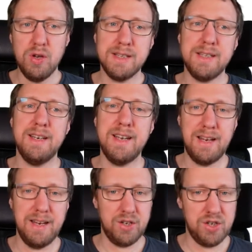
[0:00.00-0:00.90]

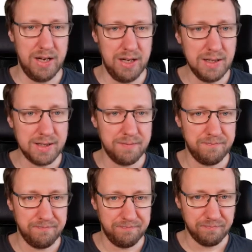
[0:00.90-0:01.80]
synthetic channels.
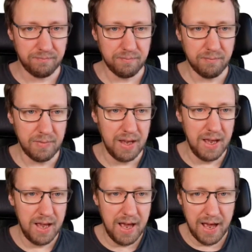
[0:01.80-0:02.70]

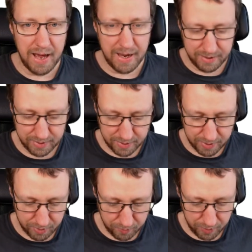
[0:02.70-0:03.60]
And
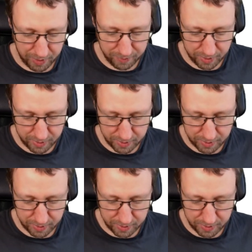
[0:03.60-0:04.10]
we have a